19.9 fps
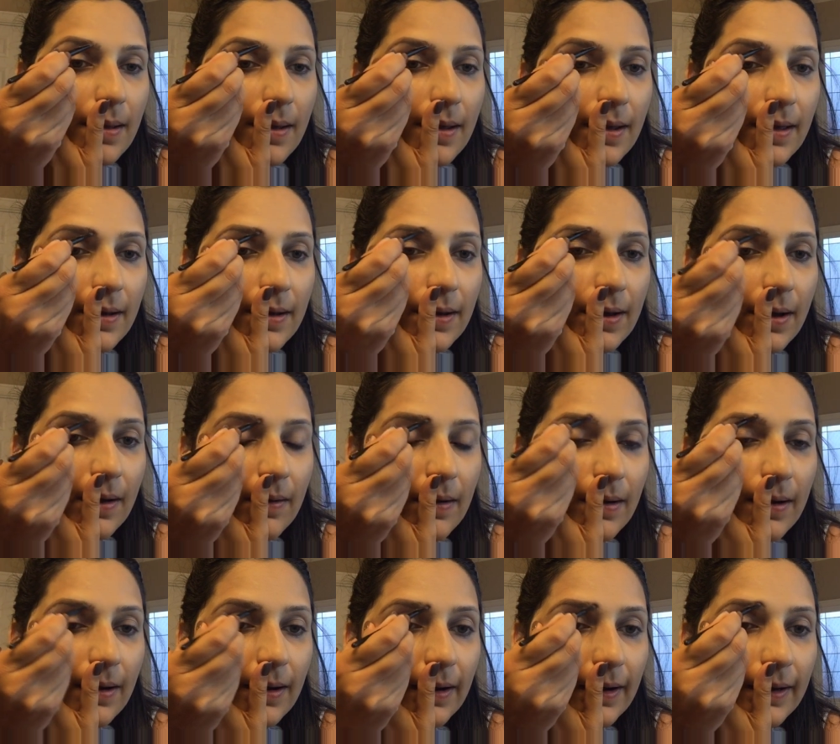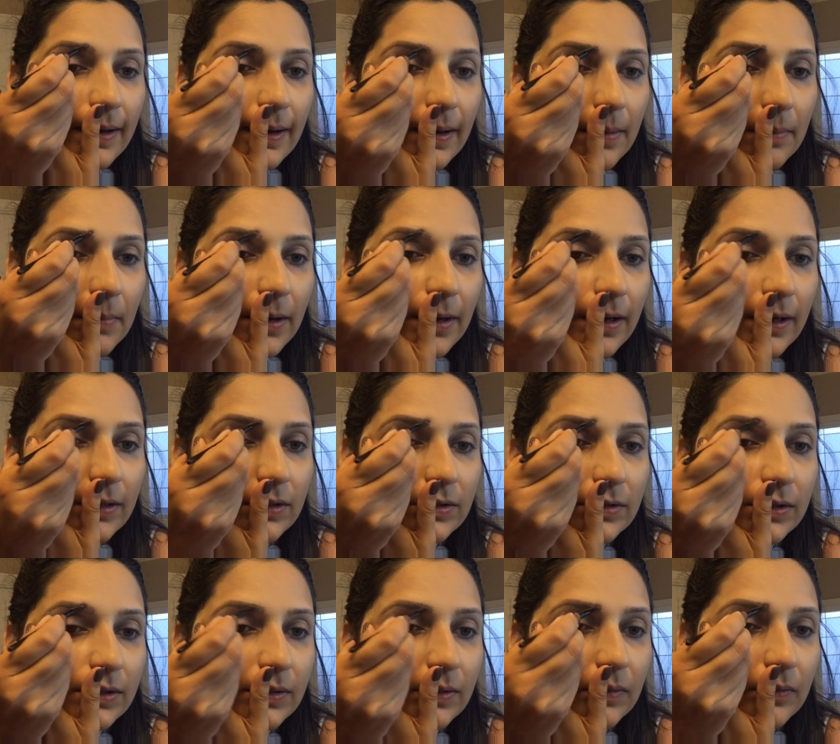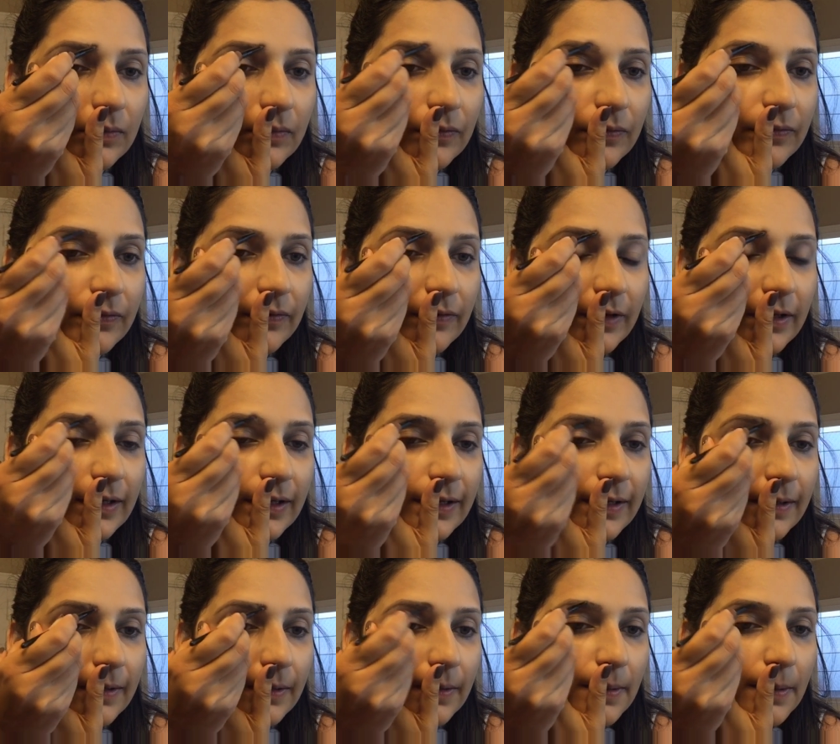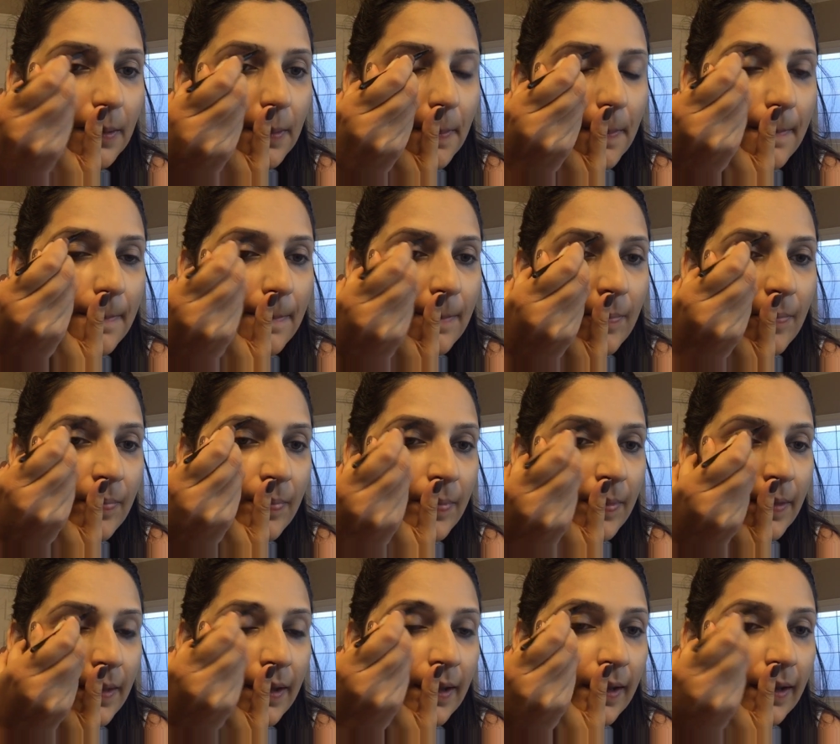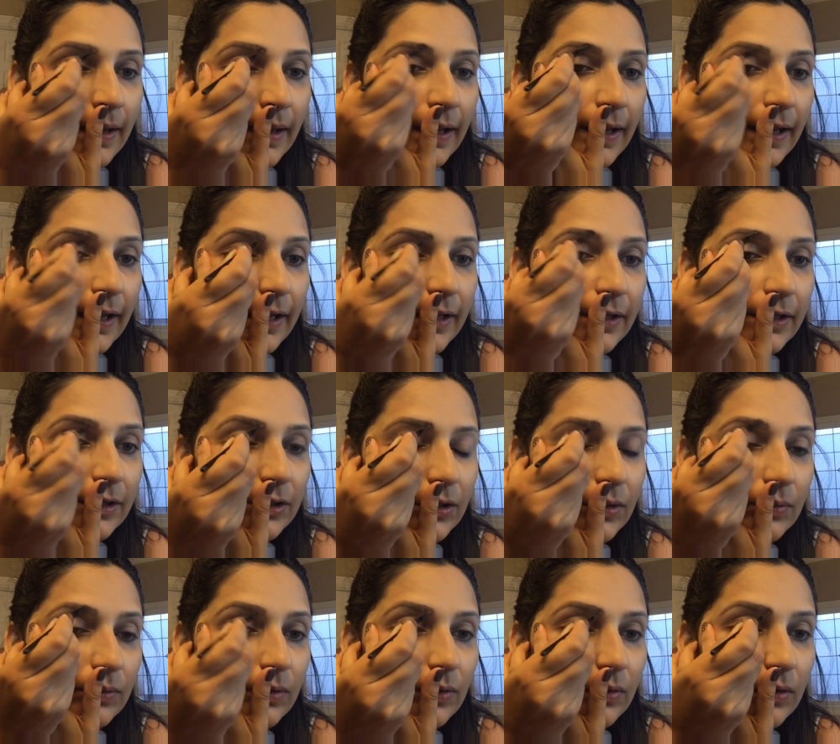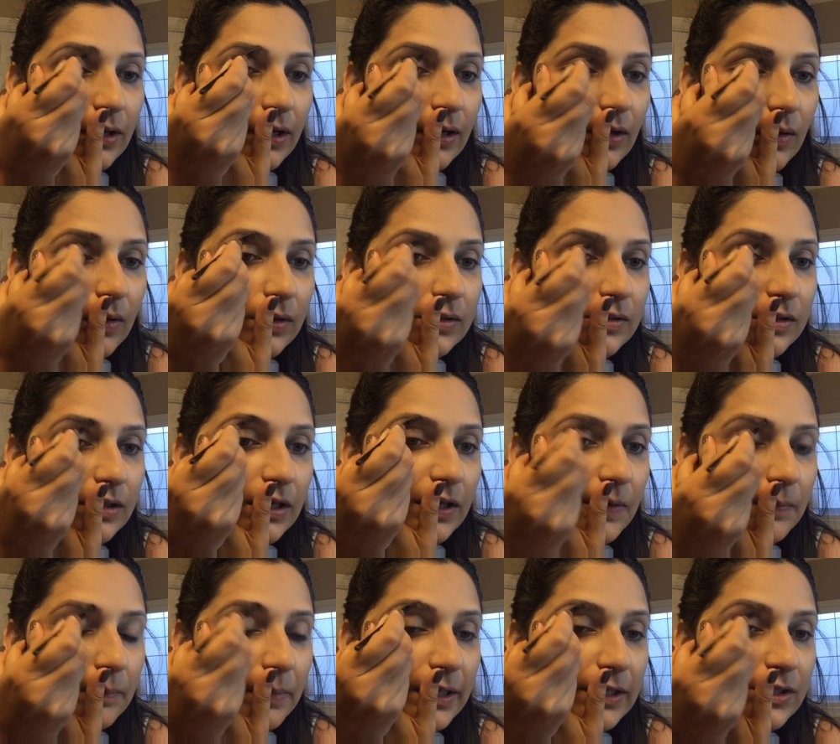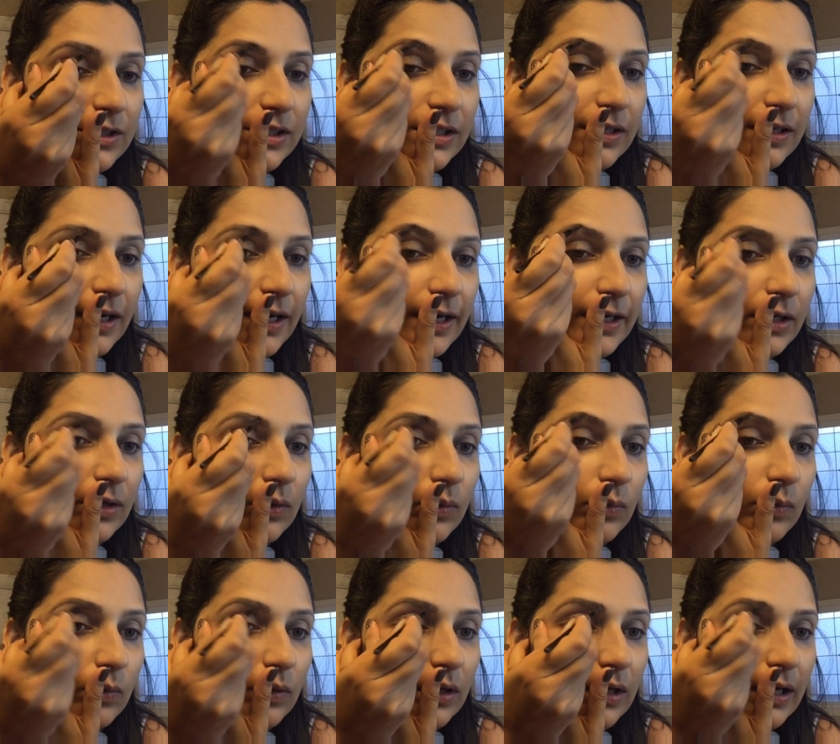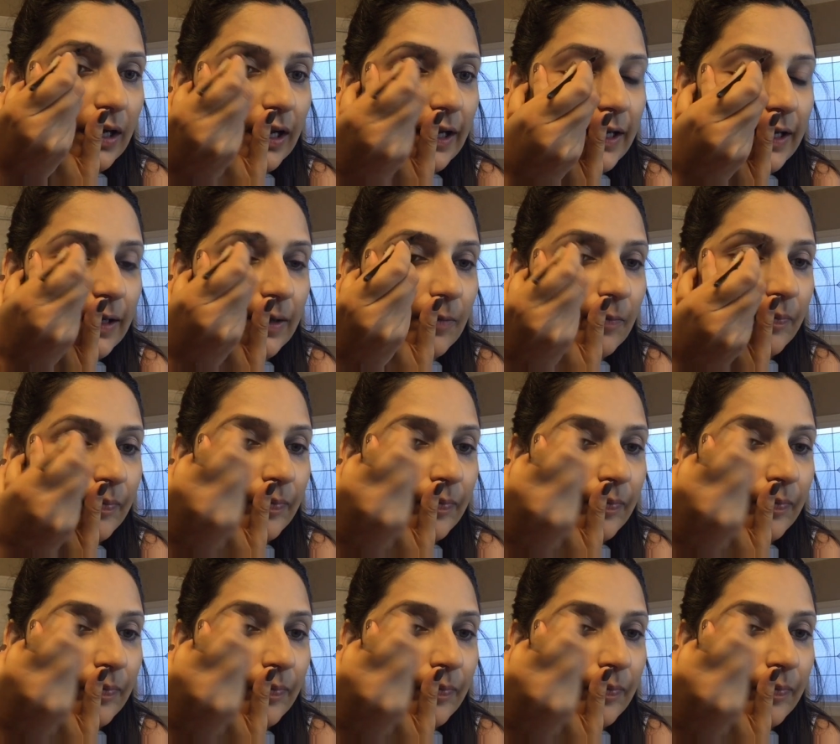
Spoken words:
And now I am actually going to fill it. In the tutorial also I have mentioned I don't like